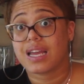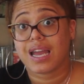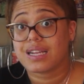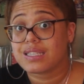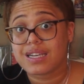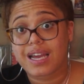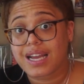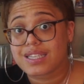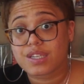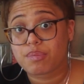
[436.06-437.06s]

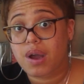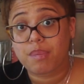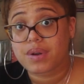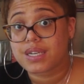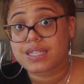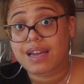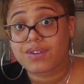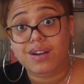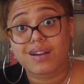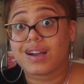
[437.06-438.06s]
anti-cancer properties
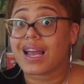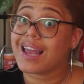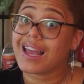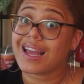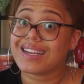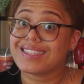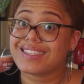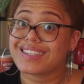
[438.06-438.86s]
never hurt, and